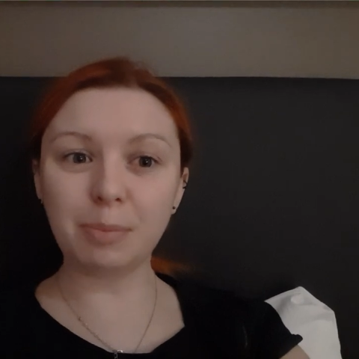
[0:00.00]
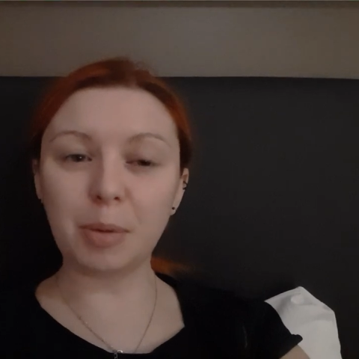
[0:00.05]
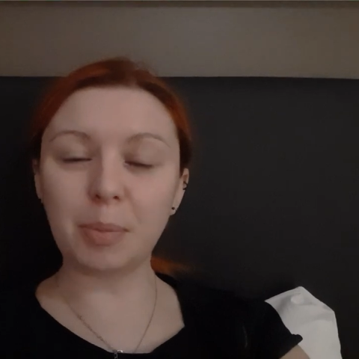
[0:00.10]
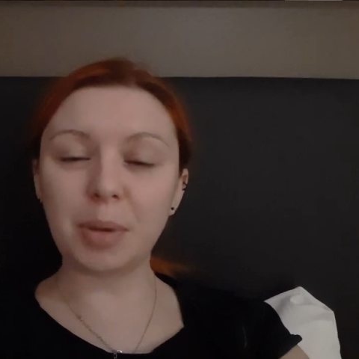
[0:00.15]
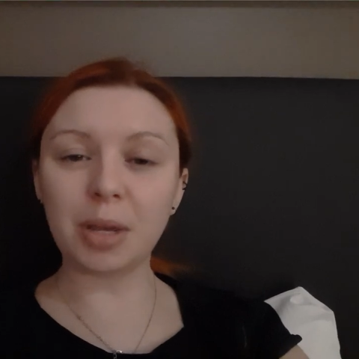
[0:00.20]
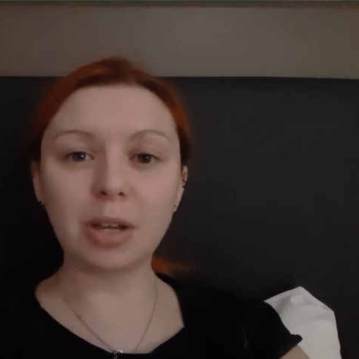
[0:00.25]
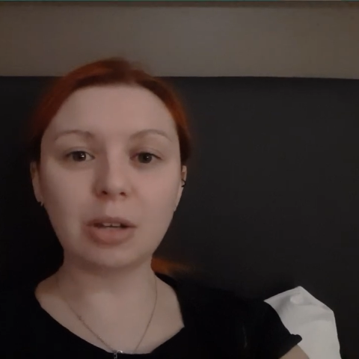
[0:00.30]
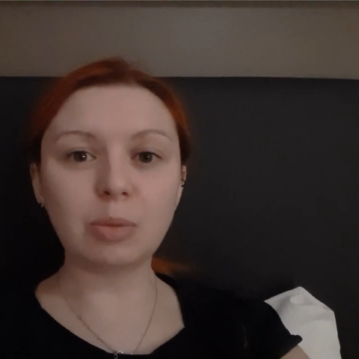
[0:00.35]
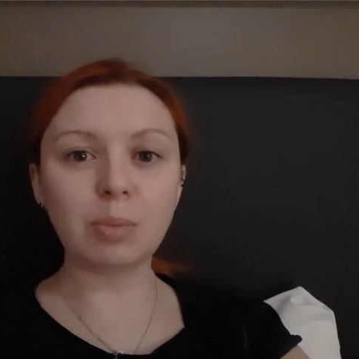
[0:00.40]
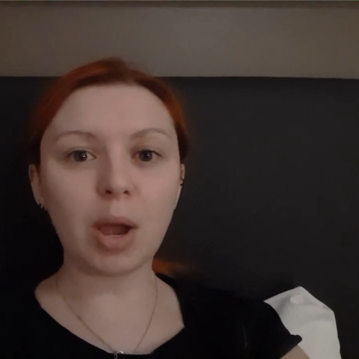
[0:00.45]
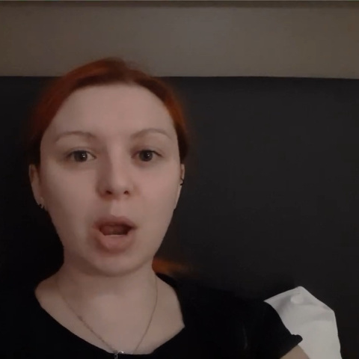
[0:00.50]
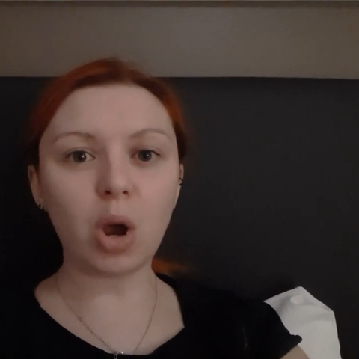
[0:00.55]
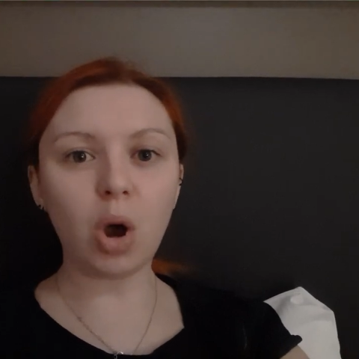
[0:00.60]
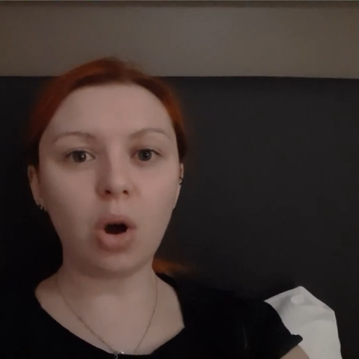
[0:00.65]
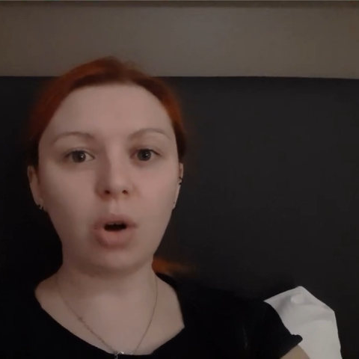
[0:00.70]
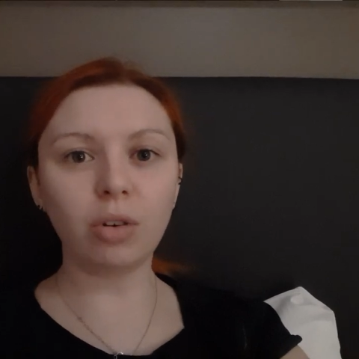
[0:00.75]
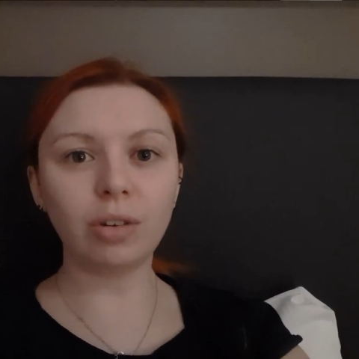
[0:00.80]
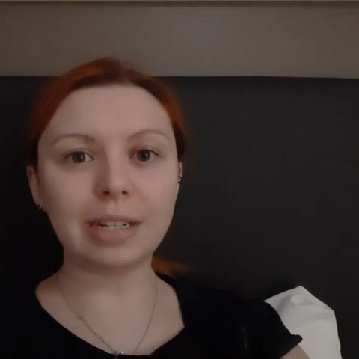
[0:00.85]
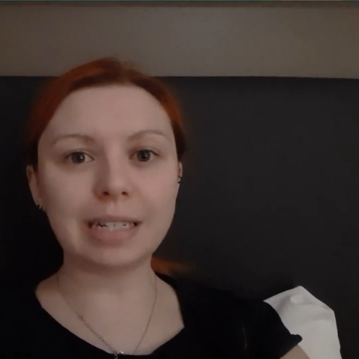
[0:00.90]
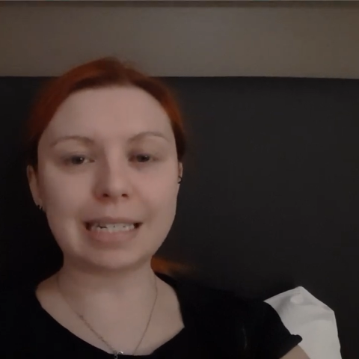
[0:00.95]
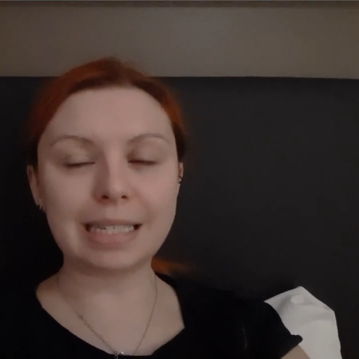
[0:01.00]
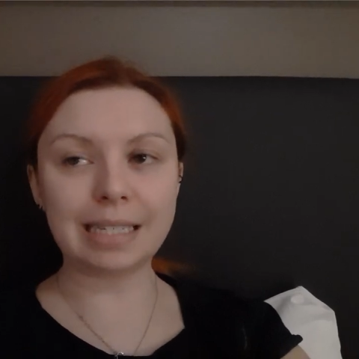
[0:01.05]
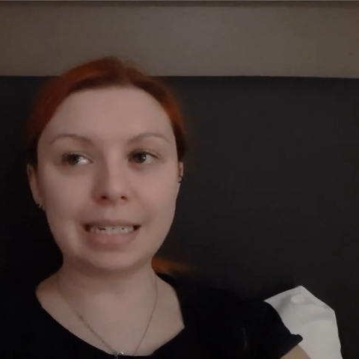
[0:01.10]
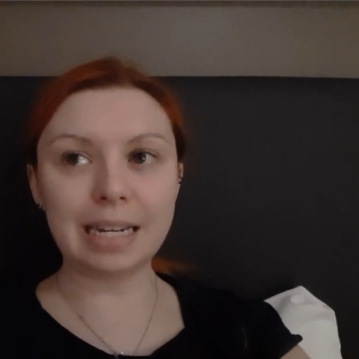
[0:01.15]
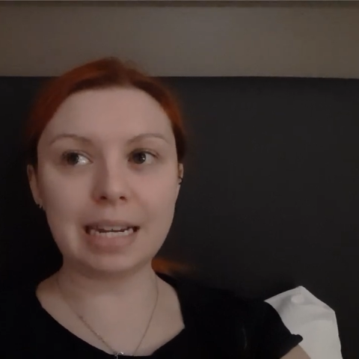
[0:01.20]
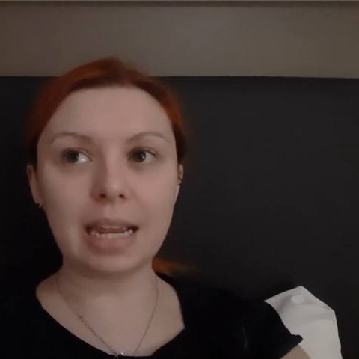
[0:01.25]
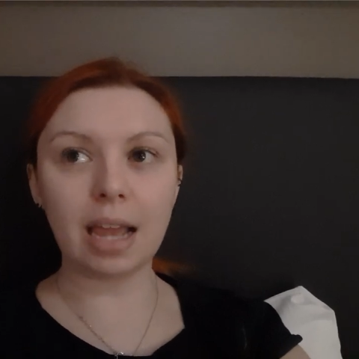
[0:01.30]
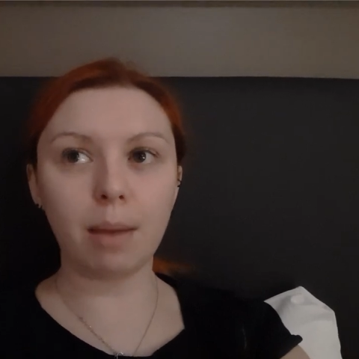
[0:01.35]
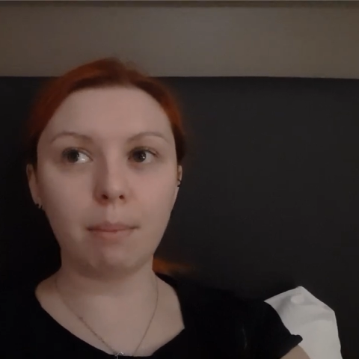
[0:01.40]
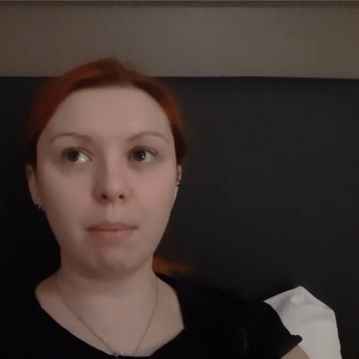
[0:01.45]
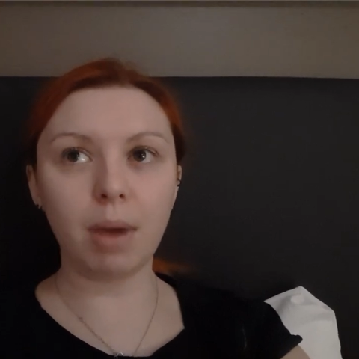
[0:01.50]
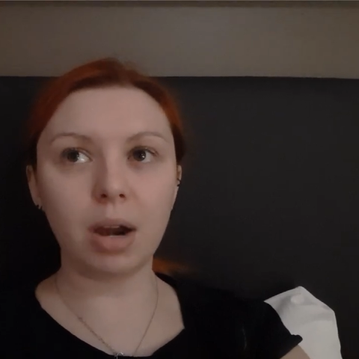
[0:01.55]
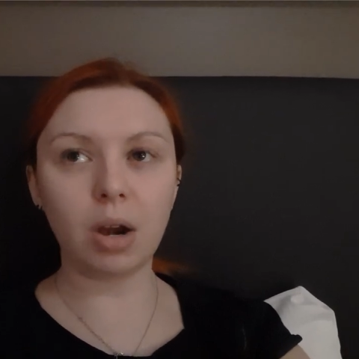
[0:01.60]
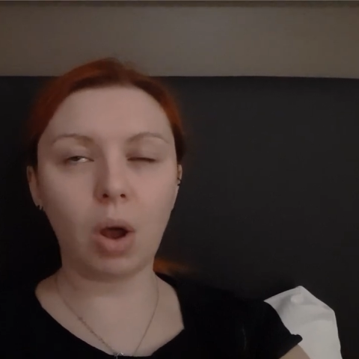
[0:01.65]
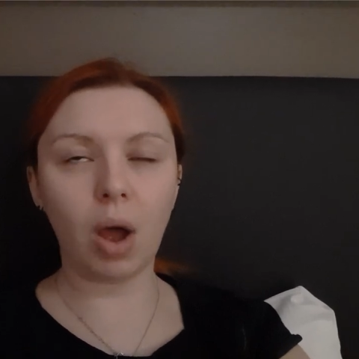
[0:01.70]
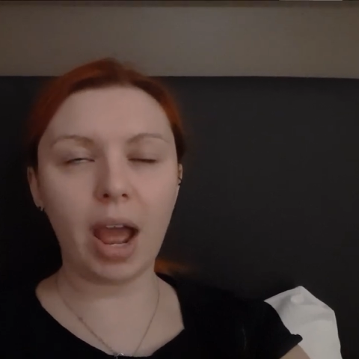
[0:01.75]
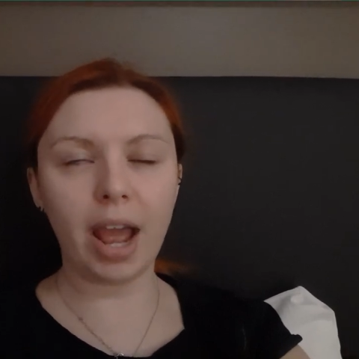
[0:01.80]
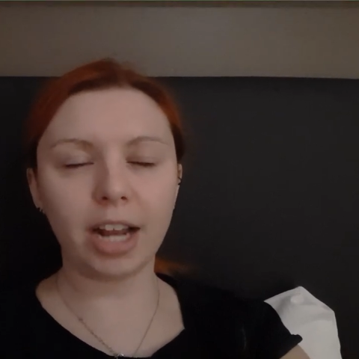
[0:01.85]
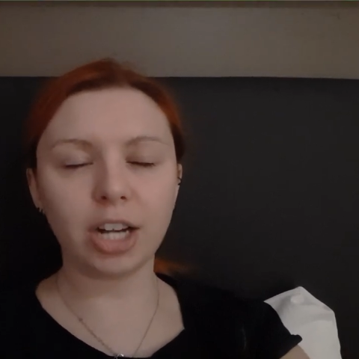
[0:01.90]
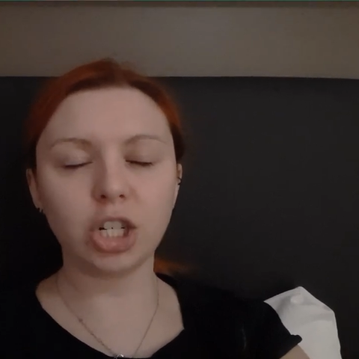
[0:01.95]
but because my coral is D, I might
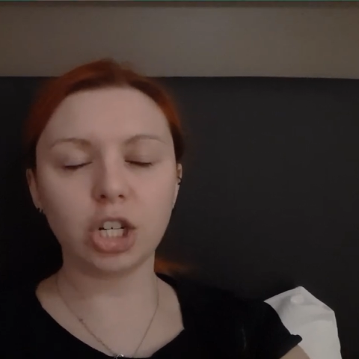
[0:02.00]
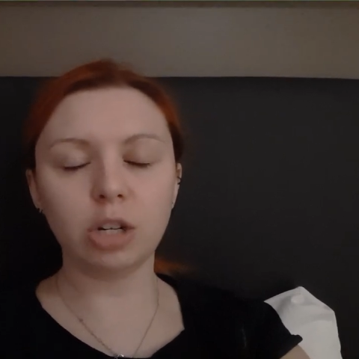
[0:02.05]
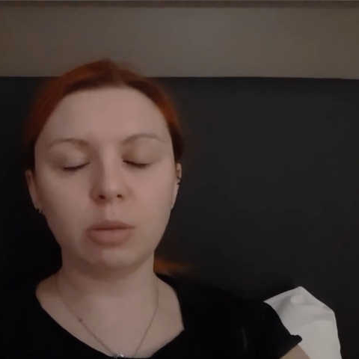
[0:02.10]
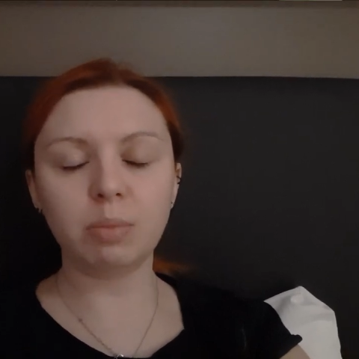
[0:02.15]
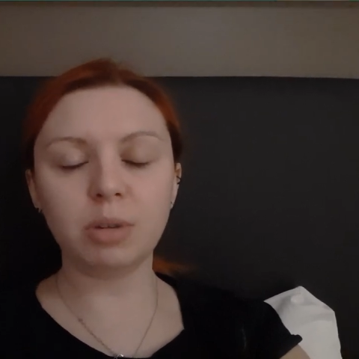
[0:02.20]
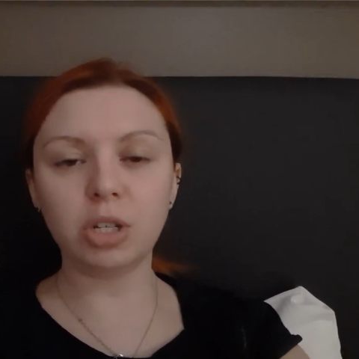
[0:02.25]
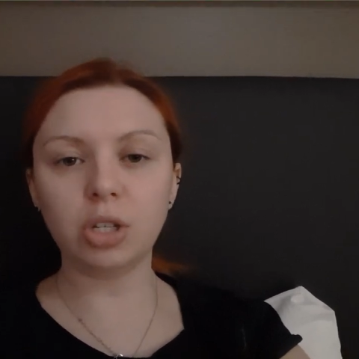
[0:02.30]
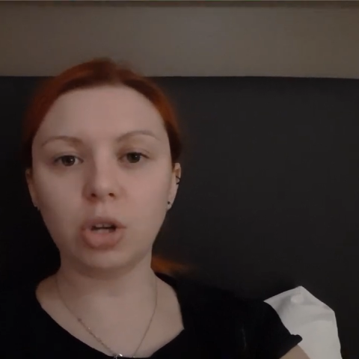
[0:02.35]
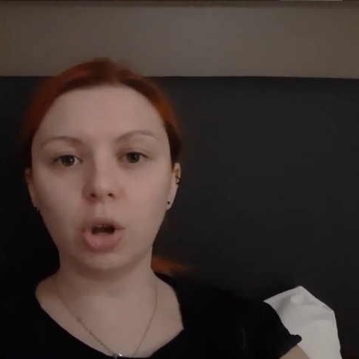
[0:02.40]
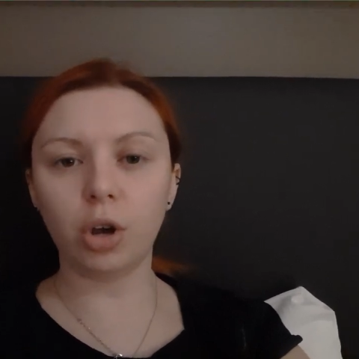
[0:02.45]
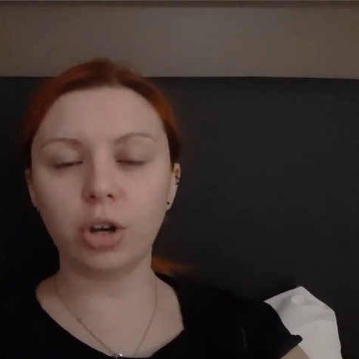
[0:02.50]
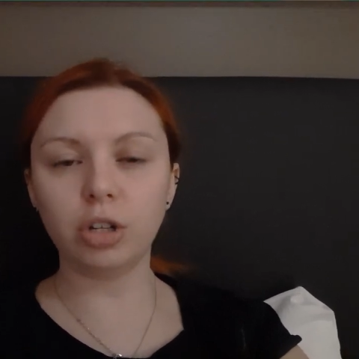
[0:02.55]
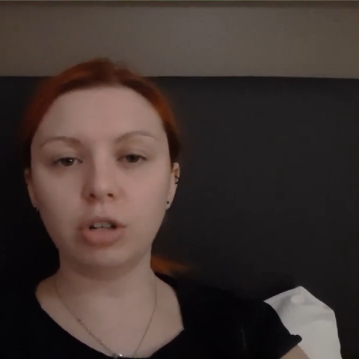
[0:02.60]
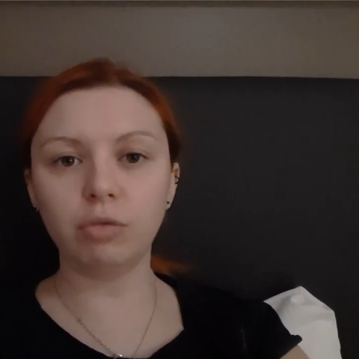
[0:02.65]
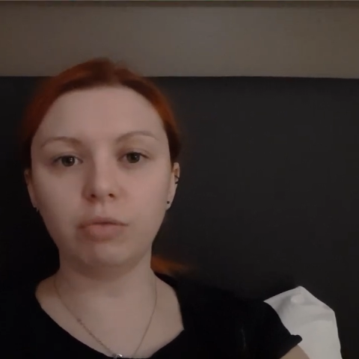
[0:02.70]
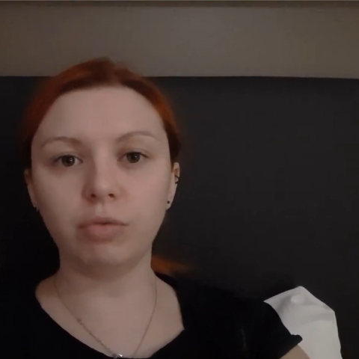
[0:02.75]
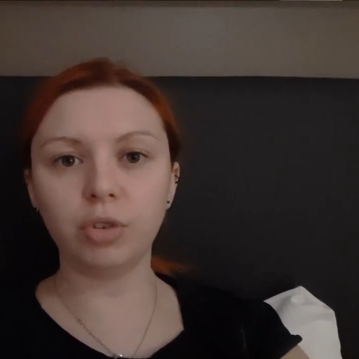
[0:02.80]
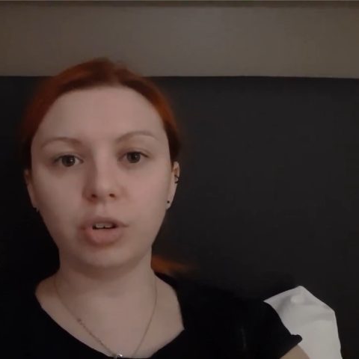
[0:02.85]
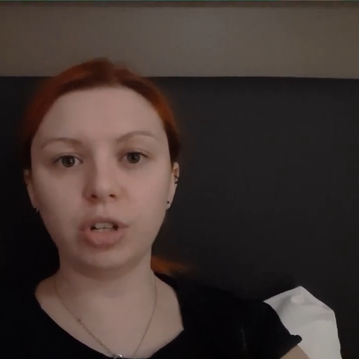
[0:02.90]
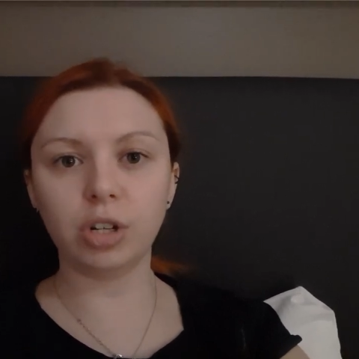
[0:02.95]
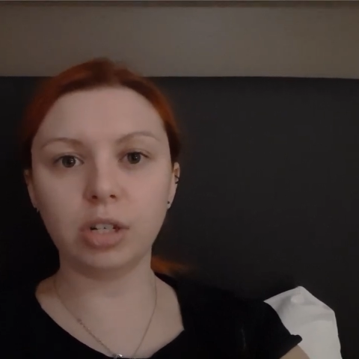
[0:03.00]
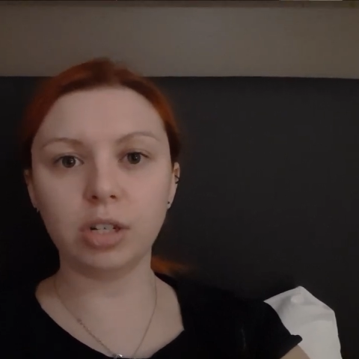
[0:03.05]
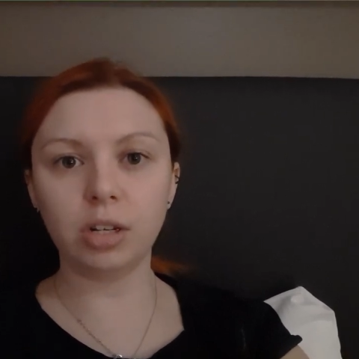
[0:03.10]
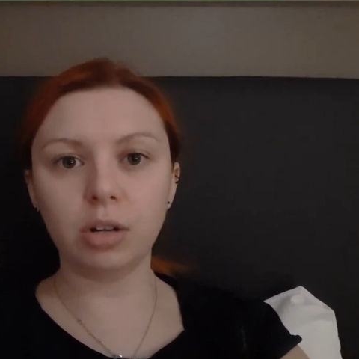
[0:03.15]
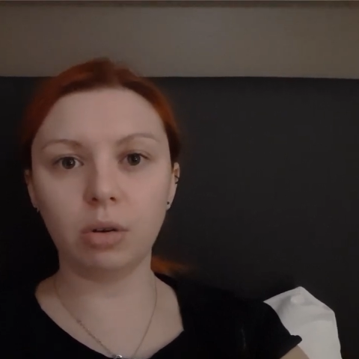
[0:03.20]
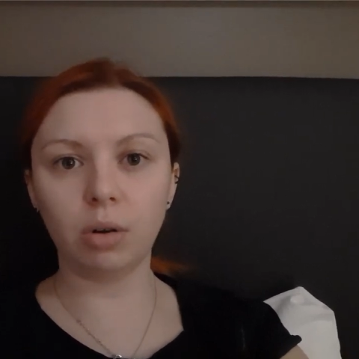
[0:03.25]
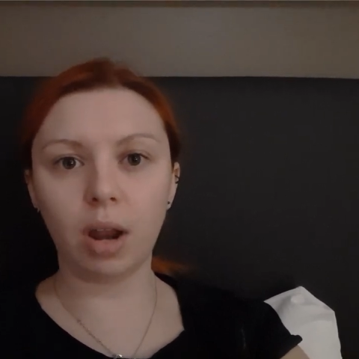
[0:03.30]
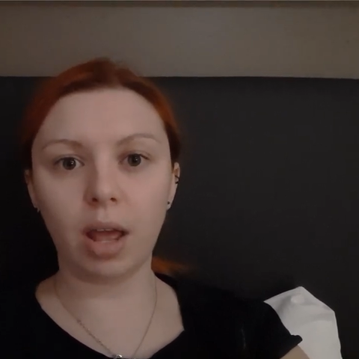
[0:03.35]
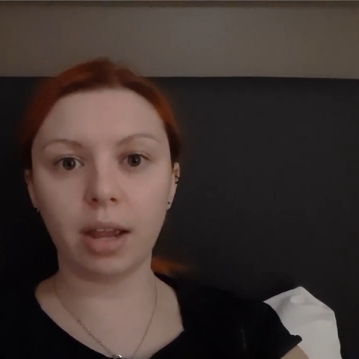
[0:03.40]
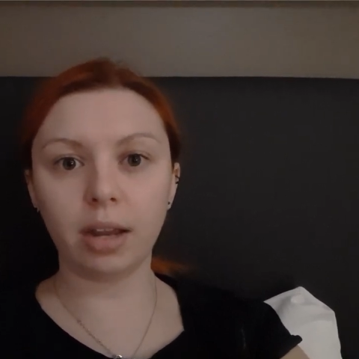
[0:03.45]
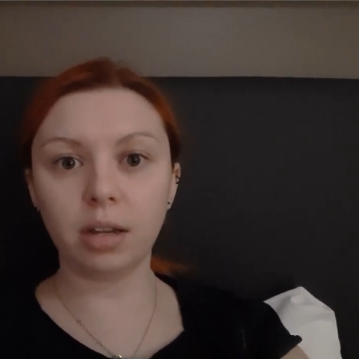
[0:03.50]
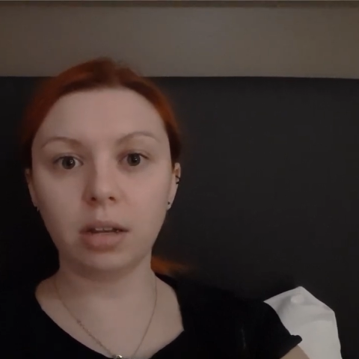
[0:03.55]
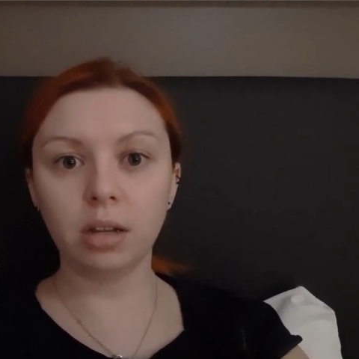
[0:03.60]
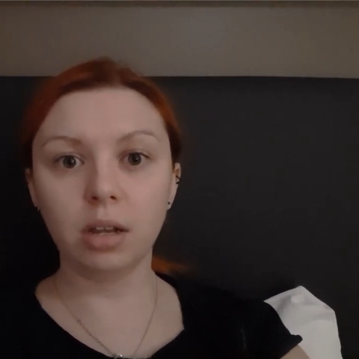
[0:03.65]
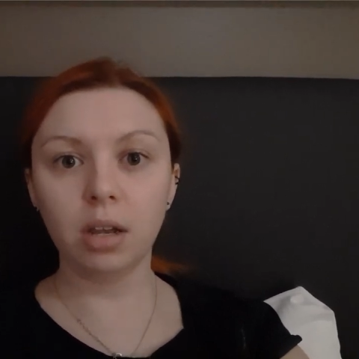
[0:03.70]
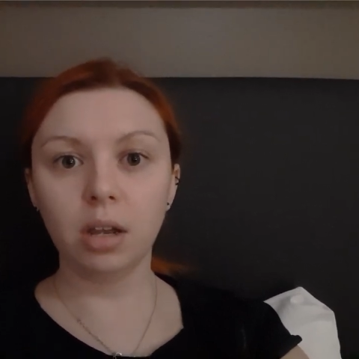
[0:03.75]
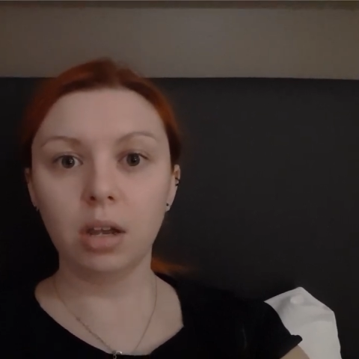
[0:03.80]
not actually be starting to run until like